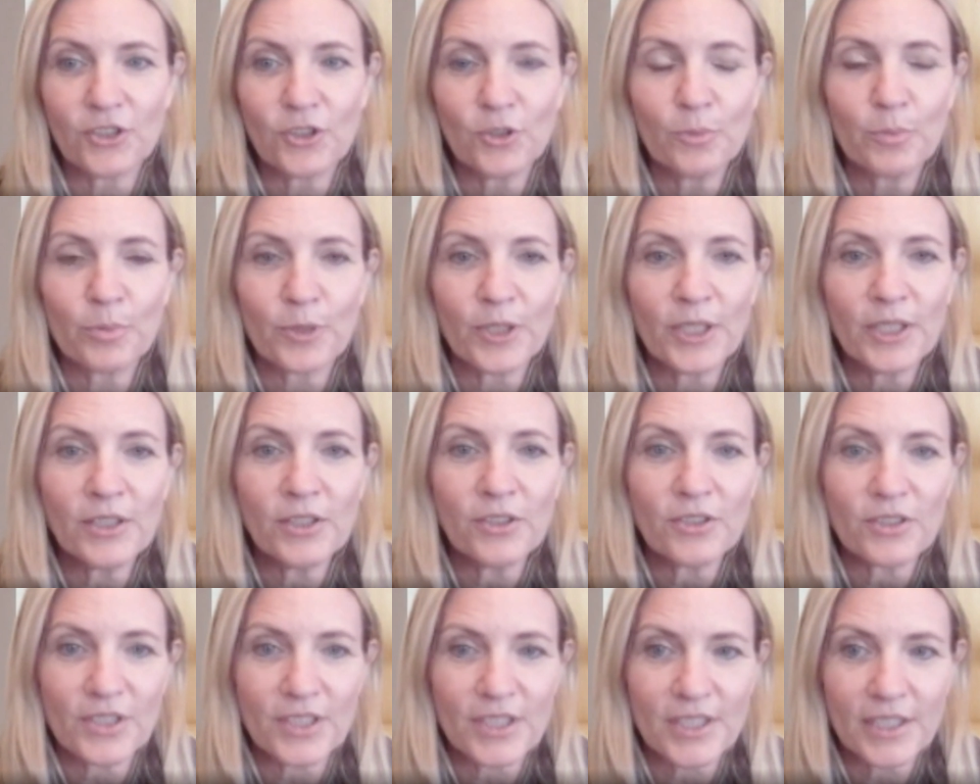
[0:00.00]
You bring
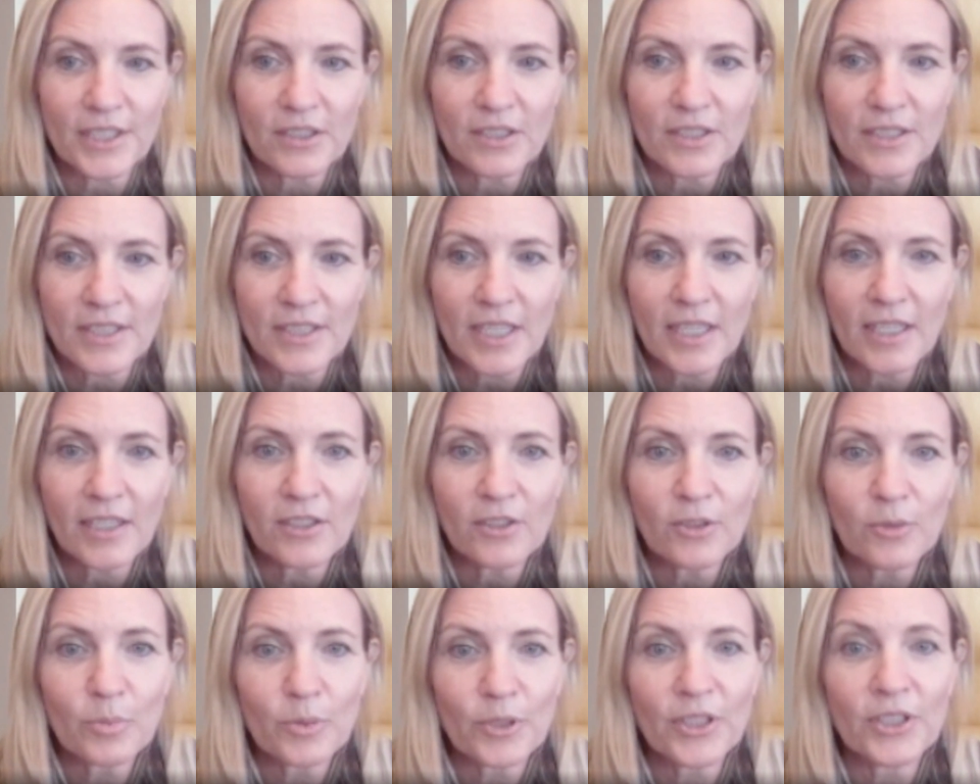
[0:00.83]
your skill set,
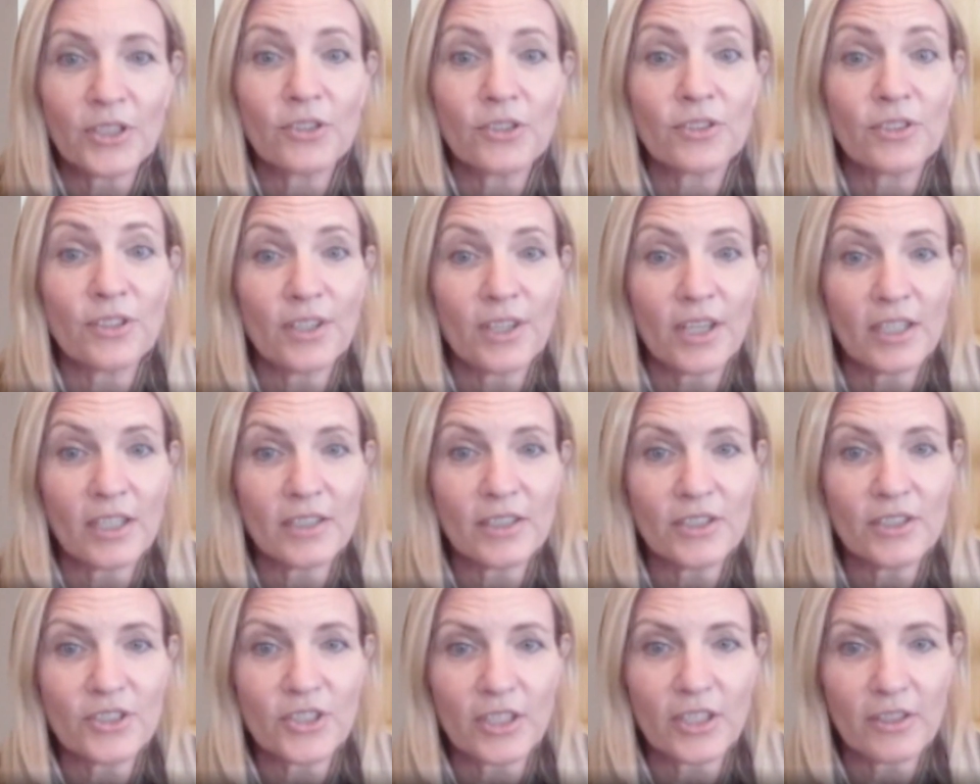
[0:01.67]
you bring your
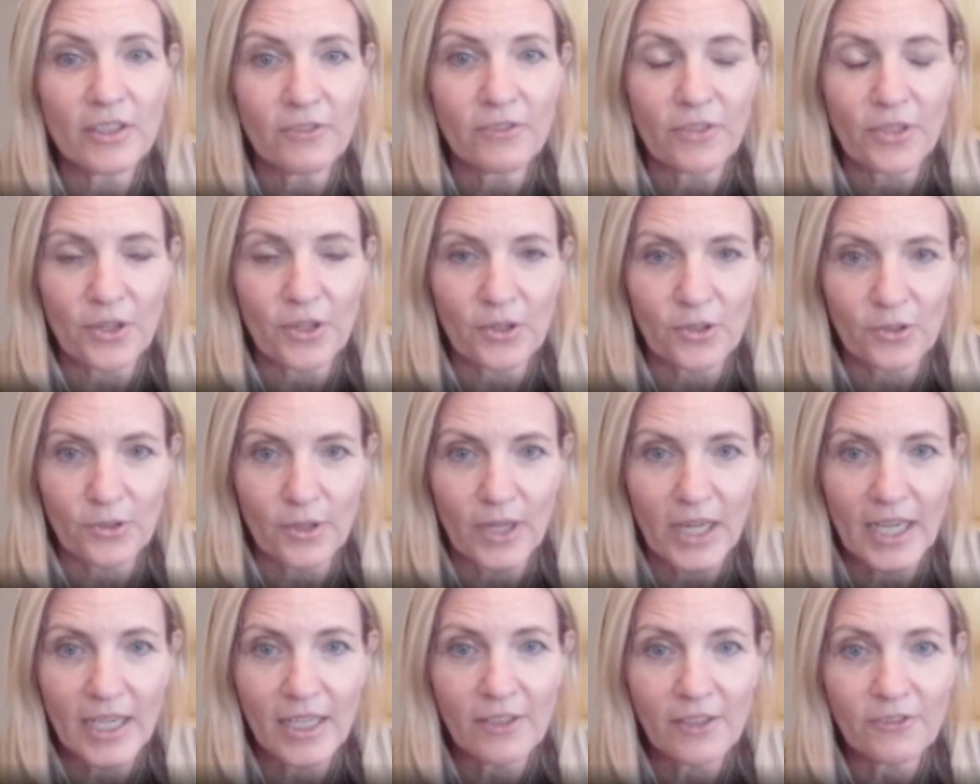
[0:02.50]
knowledge of the
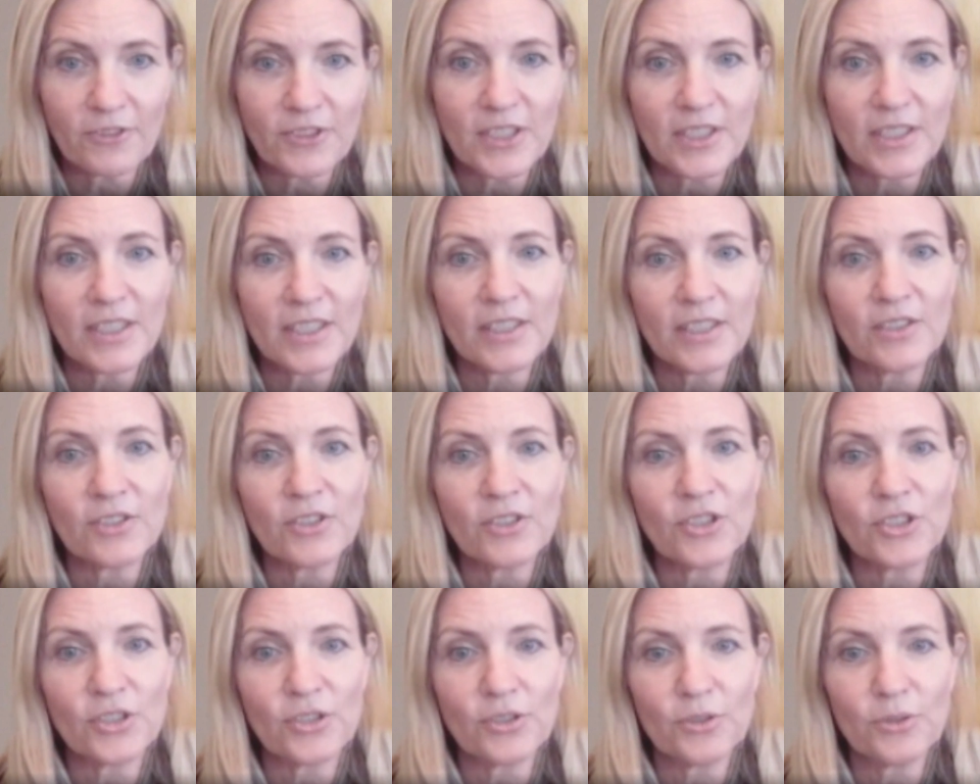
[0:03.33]
craft
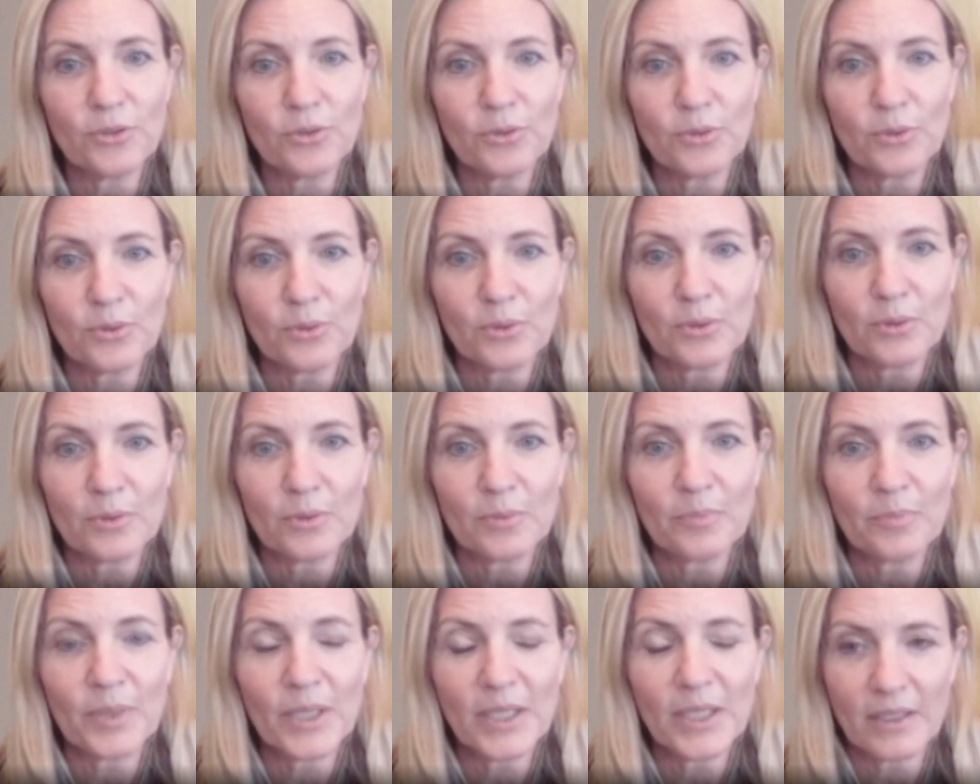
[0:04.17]
into
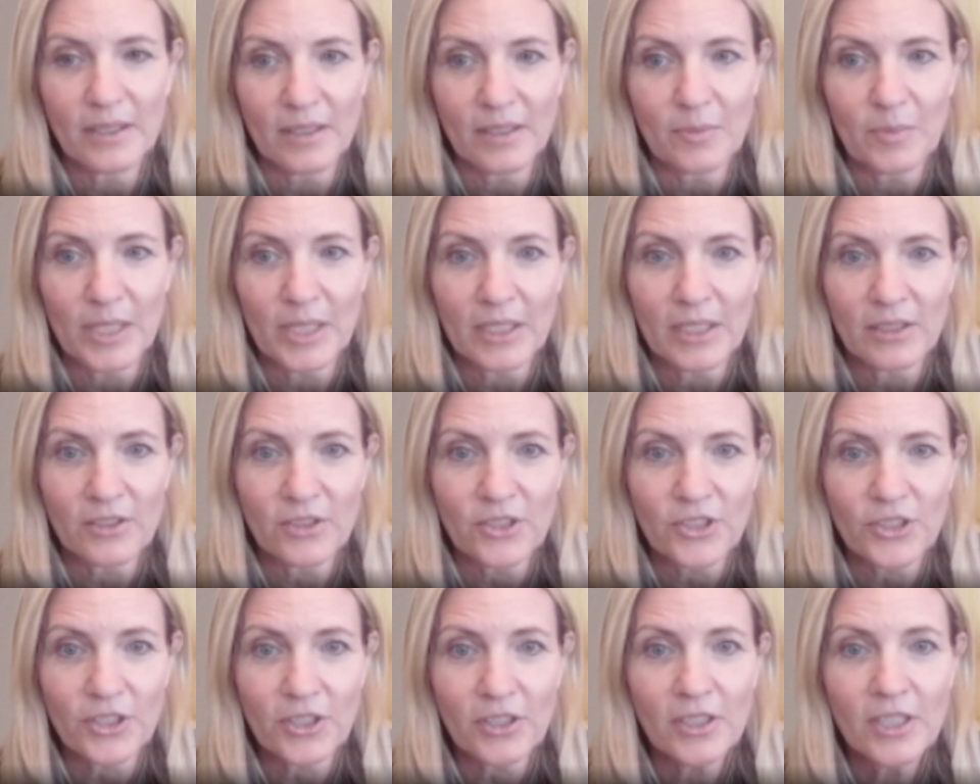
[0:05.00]
being a manager,